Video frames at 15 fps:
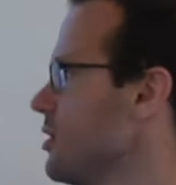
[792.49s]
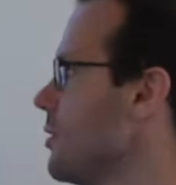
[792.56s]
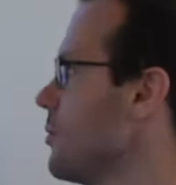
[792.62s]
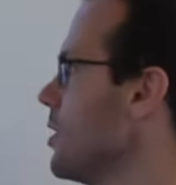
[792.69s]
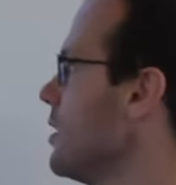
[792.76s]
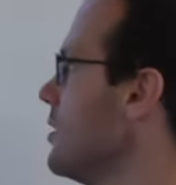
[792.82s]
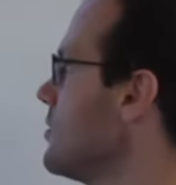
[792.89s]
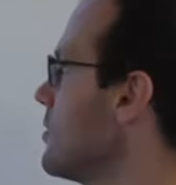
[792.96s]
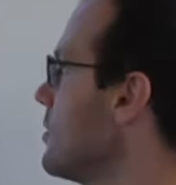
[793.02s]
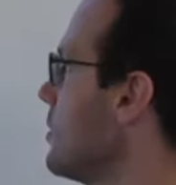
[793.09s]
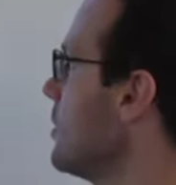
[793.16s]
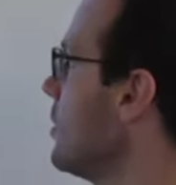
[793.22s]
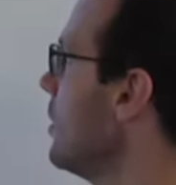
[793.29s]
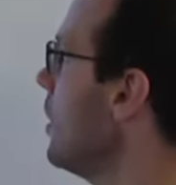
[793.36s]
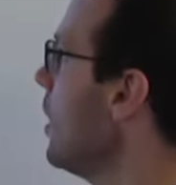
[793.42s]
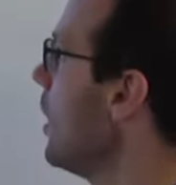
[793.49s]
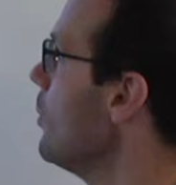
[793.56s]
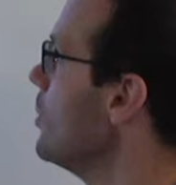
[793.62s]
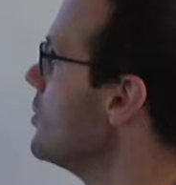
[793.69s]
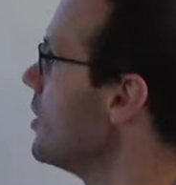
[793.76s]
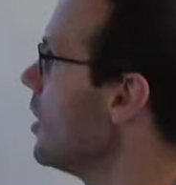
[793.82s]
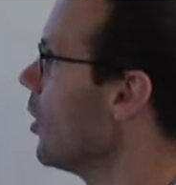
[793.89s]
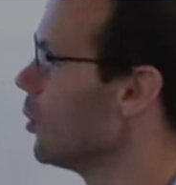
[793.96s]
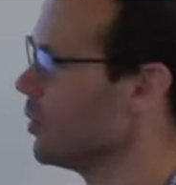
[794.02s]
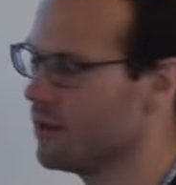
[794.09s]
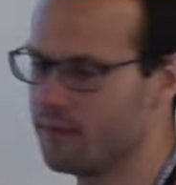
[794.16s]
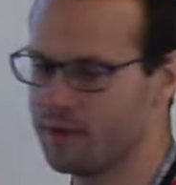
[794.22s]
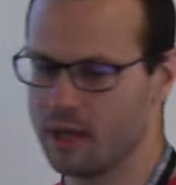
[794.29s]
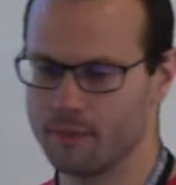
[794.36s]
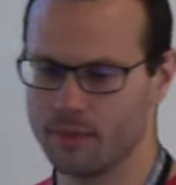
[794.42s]
It was, it was the only
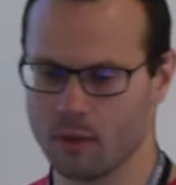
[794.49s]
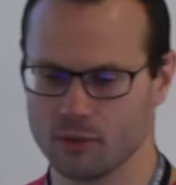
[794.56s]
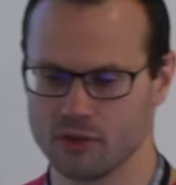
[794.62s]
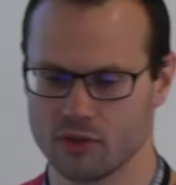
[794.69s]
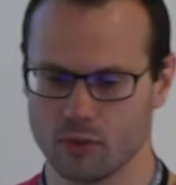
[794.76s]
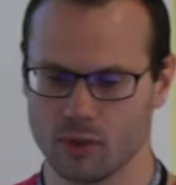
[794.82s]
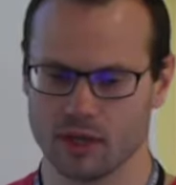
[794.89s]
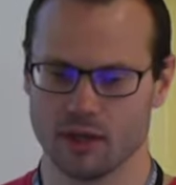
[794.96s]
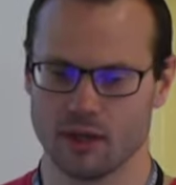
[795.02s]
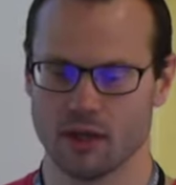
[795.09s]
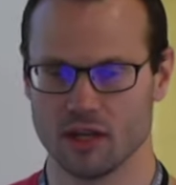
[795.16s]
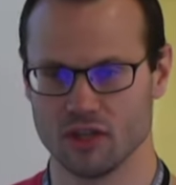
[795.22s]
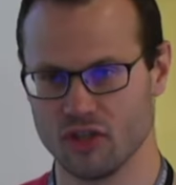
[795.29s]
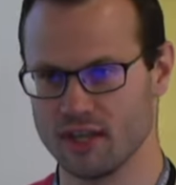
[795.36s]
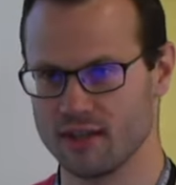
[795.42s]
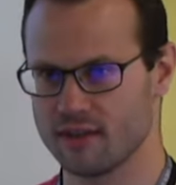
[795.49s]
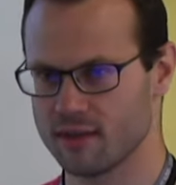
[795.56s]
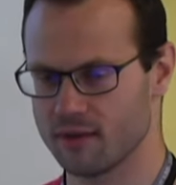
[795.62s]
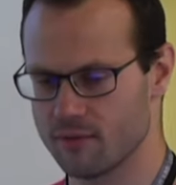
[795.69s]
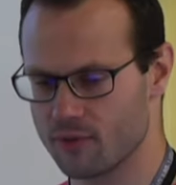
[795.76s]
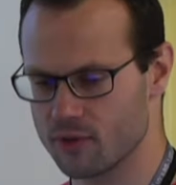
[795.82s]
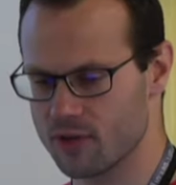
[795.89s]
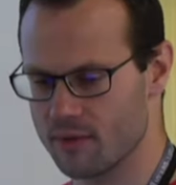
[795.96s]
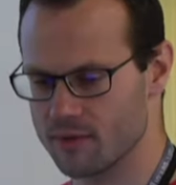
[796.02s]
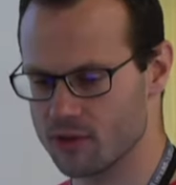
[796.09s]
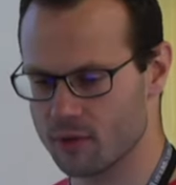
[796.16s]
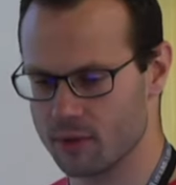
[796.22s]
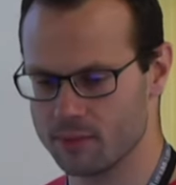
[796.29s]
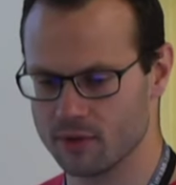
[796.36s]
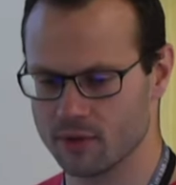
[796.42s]
VM that was doing a JIT for
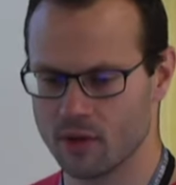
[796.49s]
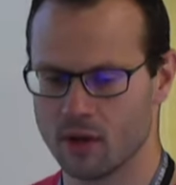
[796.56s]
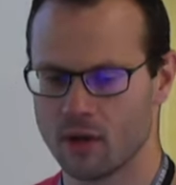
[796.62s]
JavaScript,